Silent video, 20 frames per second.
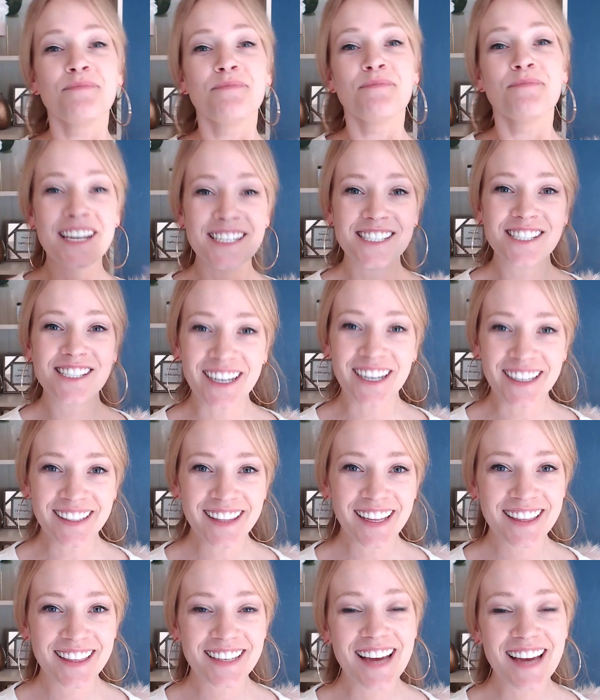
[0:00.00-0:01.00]
Make sure
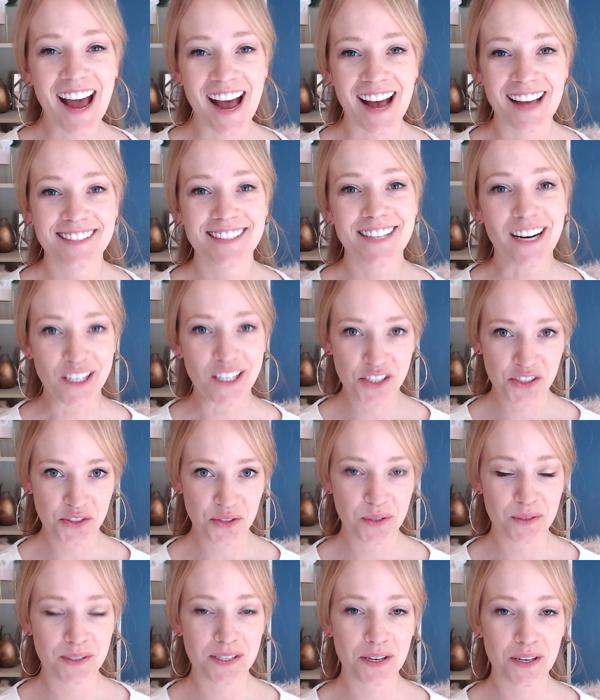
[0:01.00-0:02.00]
that the ads are
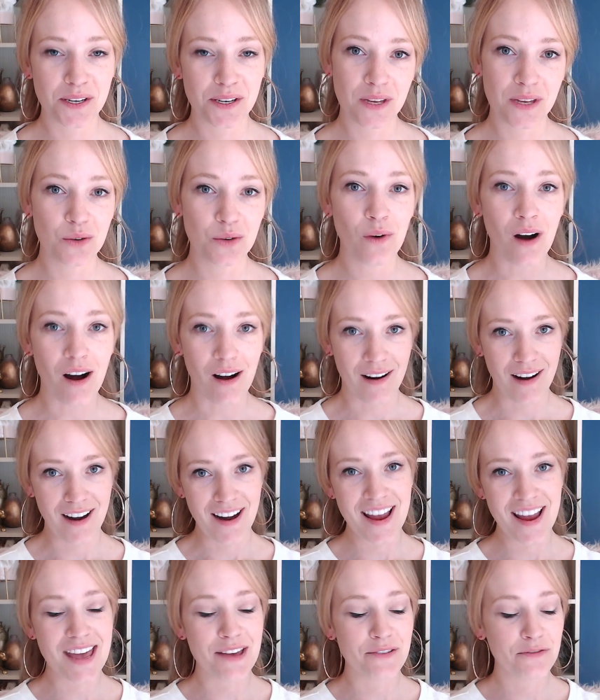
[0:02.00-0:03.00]
true to who you
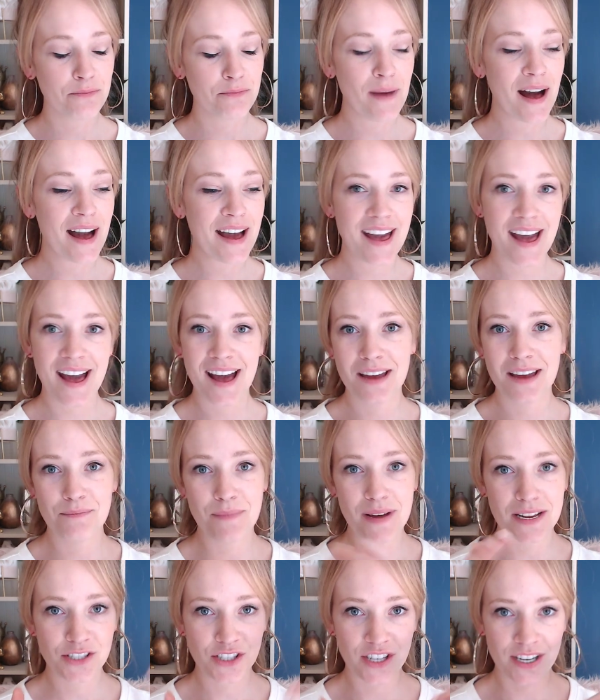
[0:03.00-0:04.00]
are. If my ad
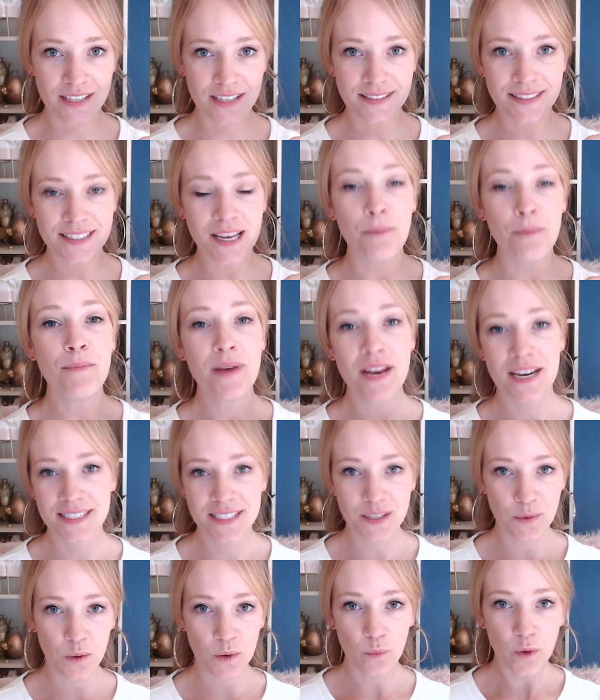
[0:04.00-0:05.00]
mentions a
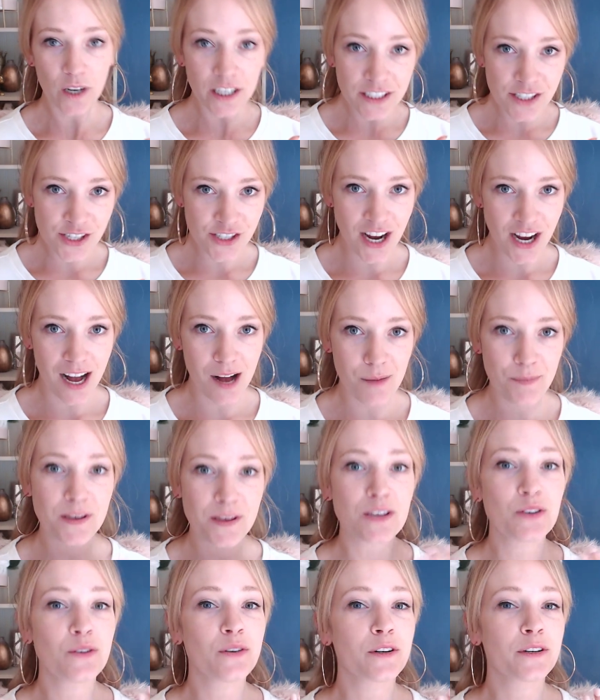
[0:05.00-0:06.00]
Minnesota workshop,
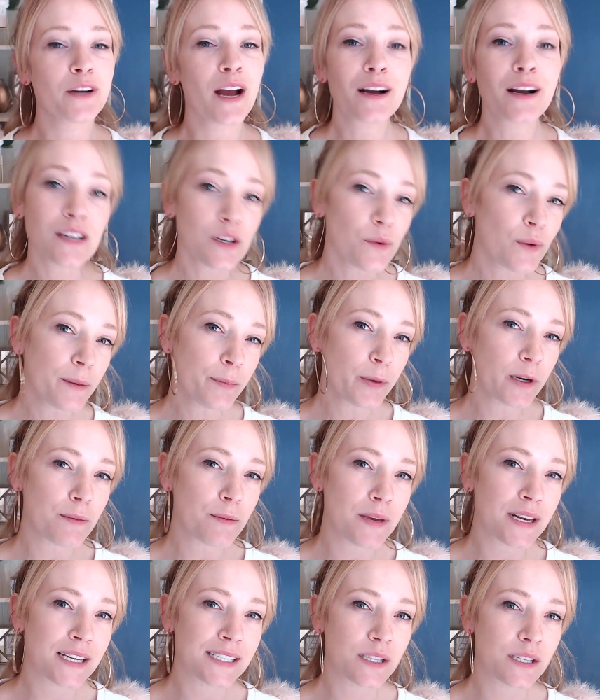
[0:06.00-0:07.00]
you're not going to want to put a
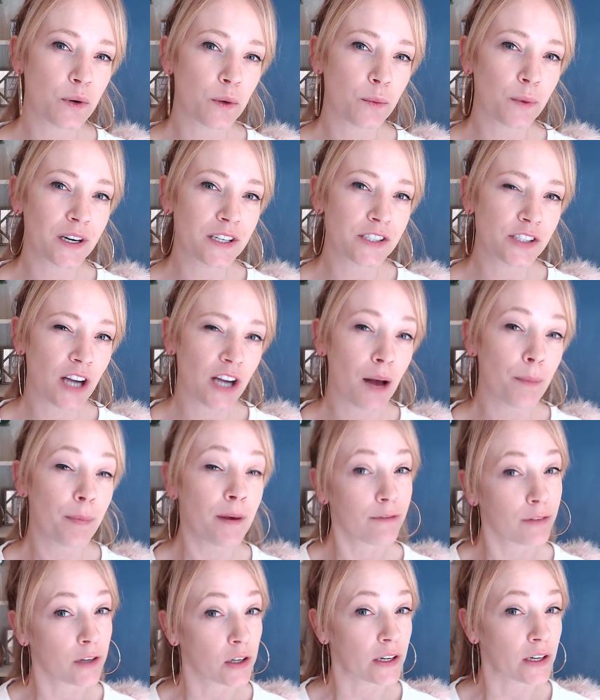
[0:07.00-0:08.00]
Minnesota workshop
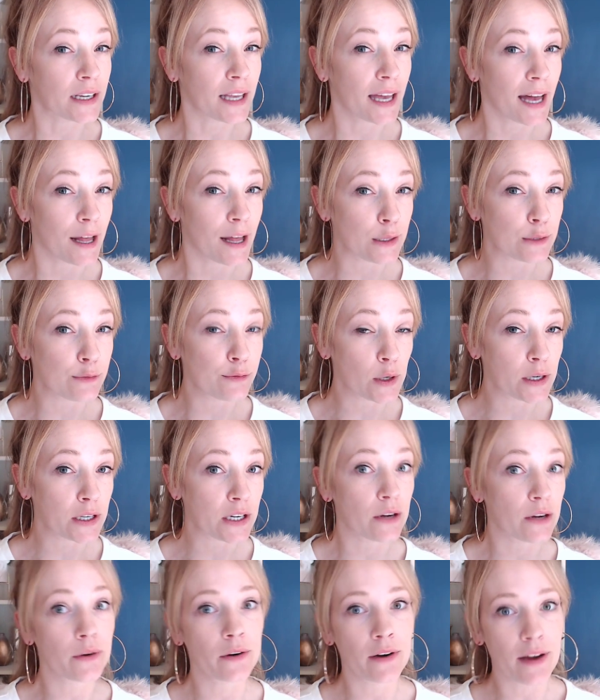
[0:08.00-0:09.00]
if you're in
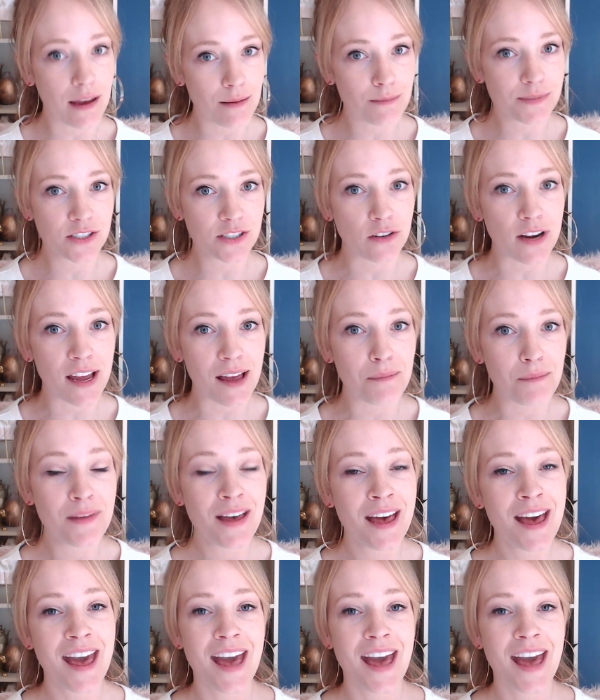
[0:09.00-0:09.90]
California or Amsterdam.